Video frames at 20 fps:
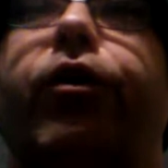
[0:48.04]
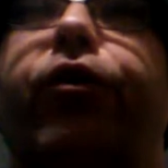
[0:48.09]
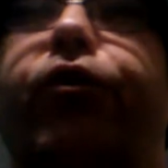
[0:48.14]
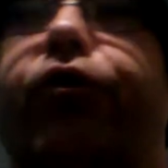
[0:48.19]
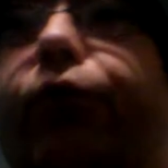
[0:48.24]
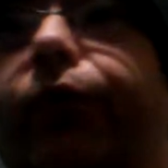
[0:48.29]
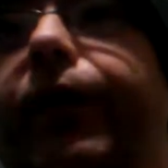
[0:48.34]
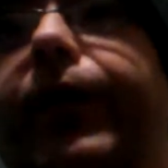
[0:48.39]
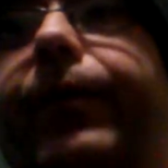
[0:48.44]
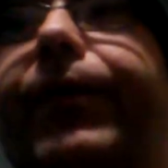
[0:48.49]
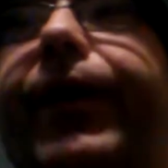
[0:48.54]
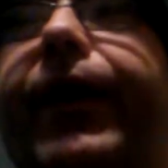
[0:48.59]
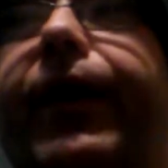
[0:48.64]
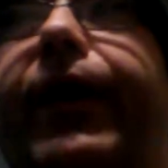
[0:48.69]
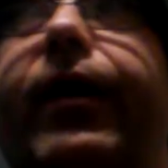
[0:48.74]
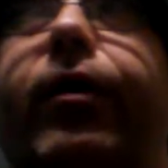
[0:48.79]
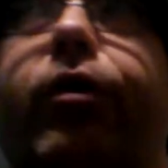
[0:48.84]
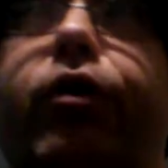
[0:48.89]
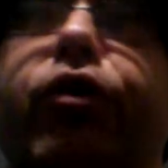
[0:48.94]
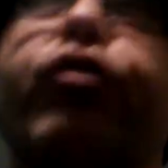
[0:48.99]
Scream
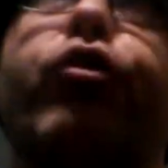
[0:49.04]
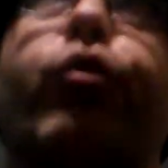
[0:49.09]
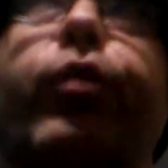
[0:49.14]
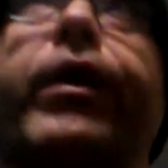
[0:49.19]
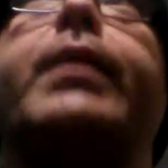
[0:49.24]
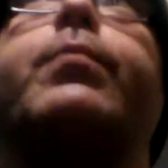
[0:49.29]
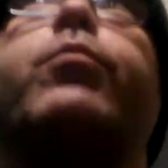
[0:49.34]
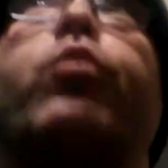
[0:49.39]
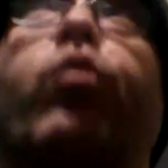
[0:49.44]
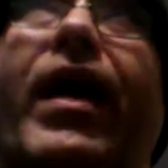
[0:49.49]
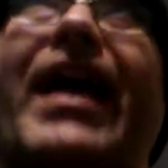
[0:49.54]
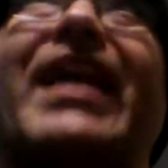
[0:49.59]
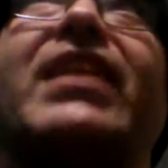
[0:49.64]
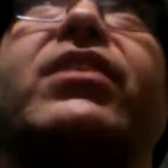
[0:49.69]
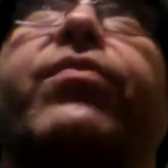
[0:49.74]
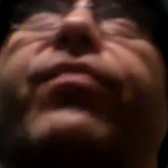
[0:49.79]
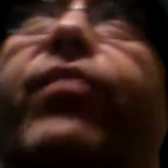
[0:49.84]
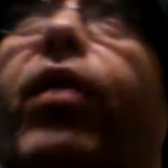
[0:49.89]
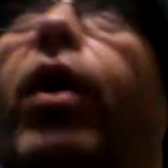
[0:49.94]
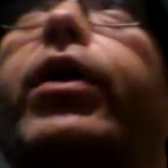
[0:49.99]

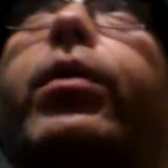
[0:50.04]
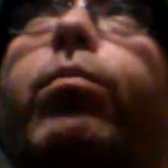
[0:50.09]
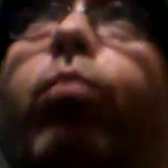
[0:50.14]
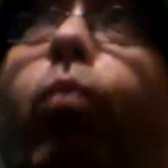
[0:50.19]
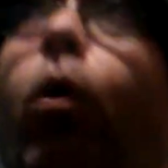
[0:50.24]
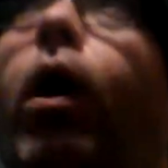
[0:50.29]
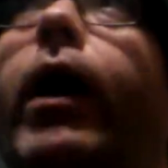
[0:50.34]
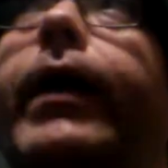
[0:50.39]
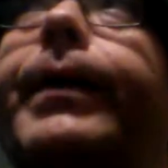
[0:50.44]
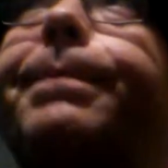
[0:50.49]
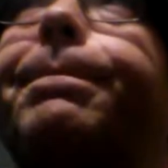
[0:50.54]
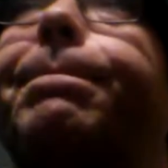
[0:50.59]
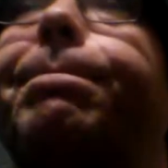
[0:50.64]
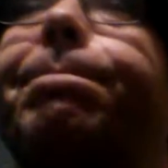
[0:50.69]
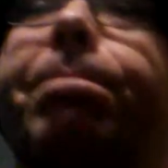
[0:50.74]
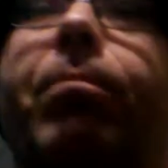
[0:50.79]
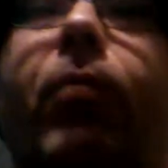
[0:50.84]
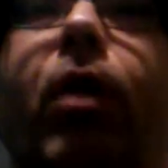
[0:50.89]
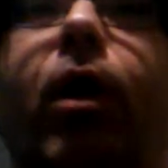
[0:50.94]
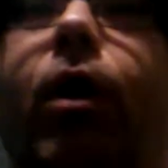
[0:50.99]
Greats Volume One,
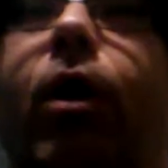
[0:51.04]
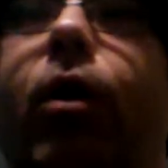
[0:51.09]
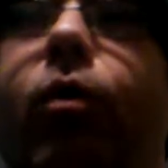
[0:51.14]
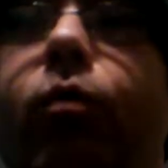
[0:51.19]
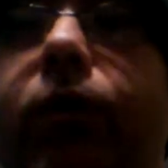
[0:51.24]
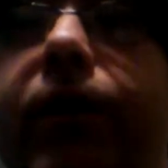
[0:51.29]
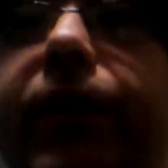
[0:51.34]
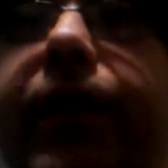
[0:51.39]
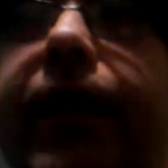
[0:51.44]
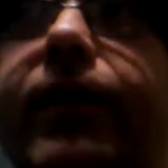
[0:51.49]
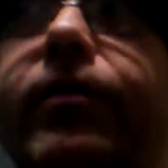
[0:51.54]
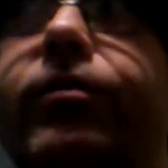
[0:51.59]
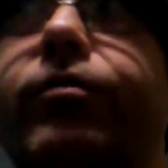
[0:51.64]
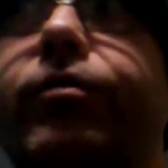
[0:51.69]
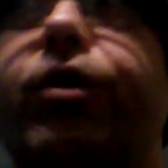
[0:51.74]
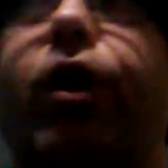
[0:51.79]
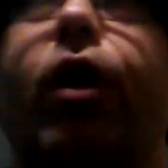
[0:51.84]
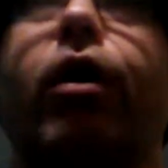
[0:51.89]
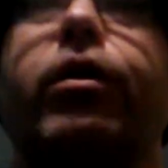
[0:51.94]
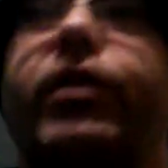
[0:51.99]
where they
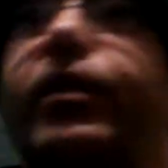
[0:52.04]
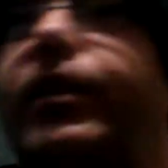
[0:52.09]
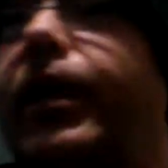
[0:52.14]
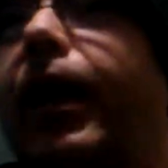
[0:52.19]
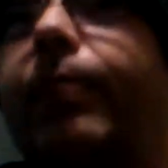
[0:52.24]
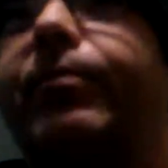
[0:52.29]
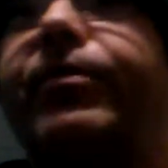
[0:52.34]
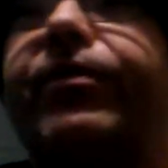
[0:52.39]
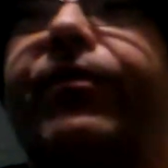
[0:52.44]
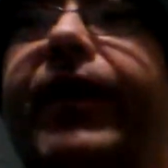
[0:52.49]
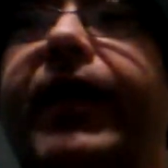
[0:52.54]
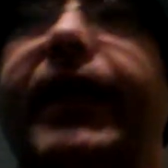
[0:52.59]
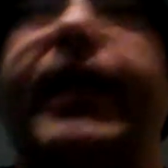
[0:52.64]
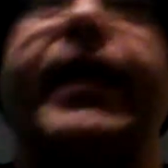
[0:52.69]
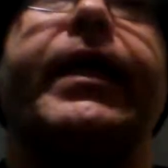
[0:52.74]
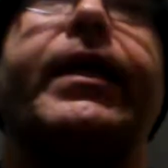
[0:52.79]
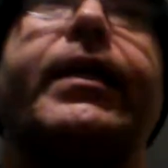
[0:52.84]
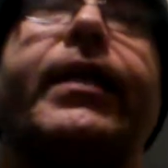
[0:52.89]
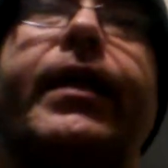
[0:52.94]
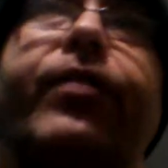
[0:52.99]
talk to Tom
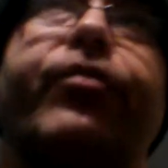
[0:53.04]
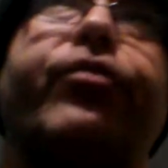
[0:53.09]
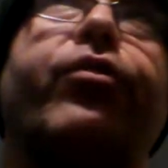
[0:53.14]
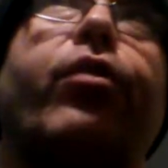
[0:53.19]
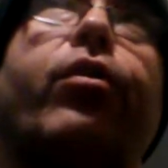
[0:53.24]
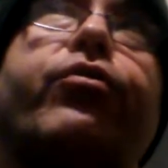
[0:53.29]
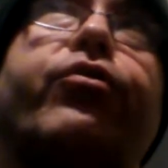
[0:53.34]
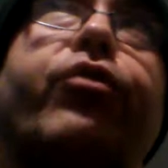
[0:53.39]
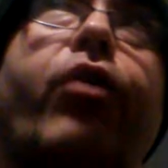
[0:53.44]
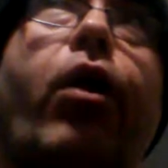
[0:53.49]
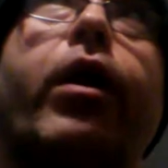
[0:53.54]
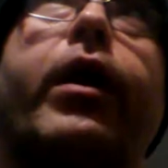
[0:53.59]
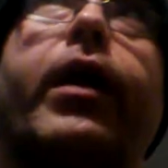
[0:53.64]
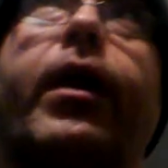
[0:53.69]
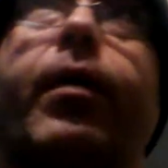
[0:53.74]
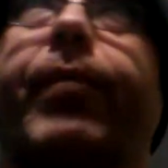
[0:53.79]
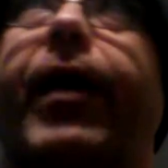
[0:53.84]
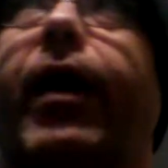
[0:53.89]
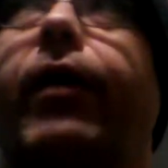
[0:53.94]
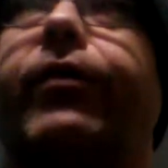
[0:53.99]
Savini, and he starts
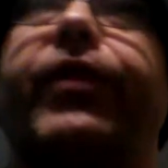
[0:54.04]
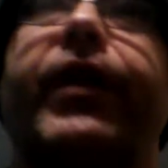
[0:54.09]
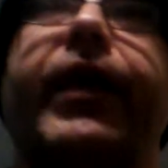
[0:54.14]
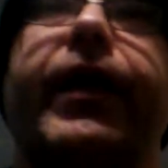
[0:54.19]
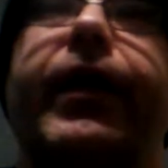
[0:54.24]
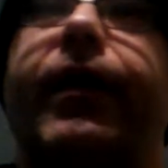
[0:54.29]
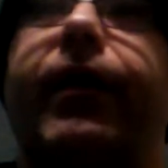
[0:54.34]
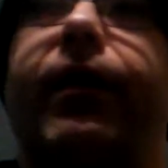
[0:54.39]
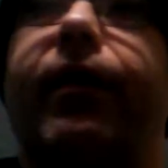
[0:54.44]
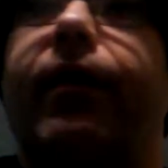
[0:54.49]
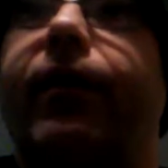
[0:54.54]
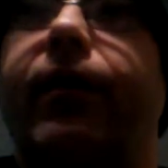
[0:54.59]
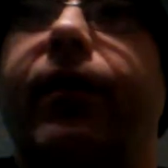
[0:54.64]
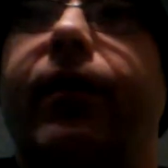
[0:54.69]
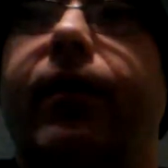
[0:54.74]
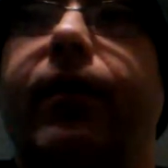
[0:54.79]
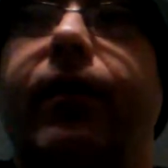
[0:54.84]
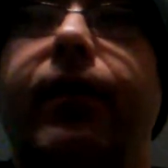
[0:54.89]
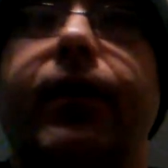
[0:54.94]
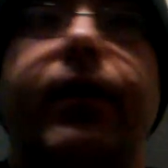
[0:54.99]
talking about the
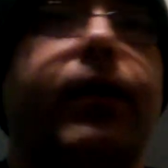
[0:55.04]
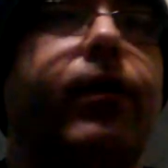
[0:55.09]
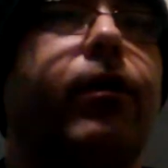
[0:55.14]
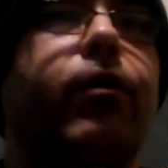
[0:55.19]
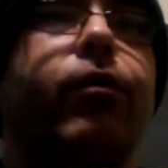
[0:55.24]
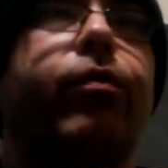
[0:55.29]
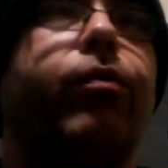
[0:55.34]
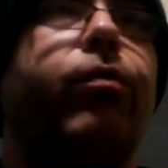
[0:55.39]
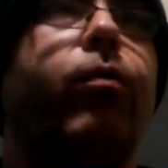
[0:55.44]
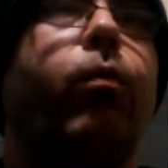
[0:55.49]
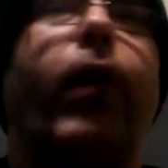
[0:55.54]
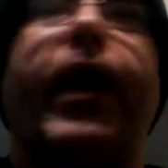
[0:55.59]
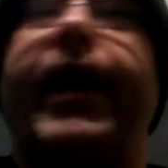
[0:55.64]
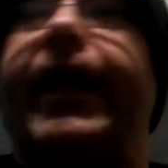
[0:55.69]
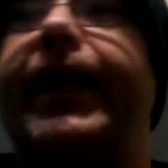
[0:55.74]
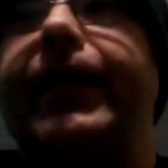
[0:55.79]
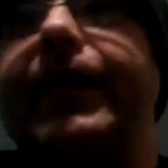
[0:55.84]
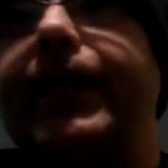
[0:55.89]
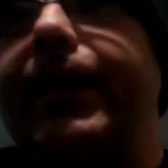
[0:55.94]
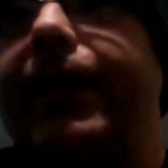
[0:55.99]
way
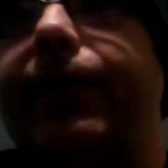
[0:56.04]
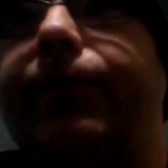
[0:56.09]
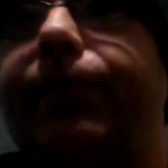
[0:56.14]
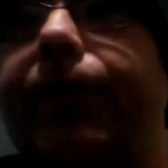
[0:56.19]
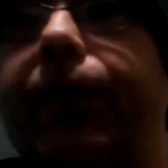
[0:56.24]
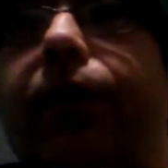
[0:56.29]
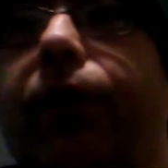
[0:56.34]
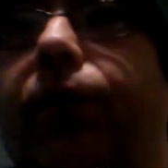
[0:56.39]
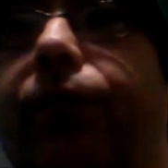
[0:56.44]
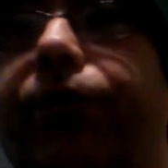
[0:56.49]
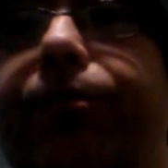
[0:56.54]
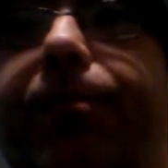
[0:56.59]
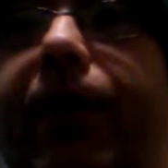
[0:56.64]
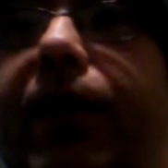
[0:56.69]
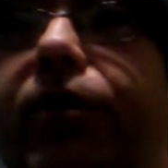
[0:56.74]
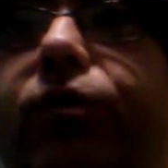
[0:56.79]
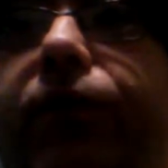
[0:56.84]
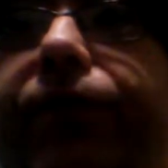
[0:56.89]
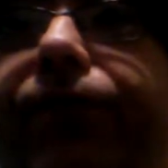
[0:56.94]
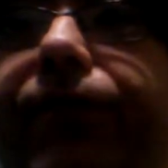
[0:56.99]
he did,
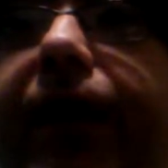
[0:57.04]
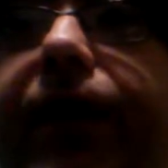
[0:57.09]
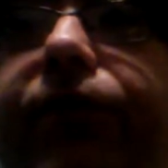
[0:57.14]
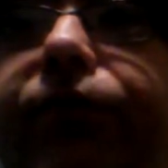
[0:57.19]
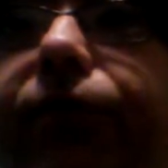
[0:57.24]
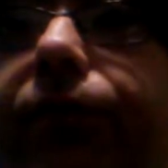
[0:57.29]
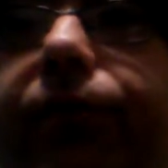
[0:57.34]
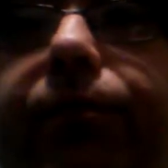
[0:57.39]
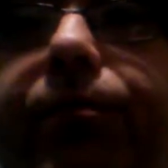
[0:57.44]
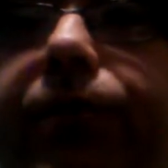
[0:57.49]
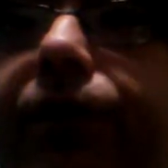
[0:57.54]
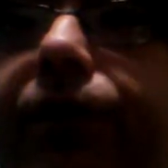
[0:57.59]
special effects for the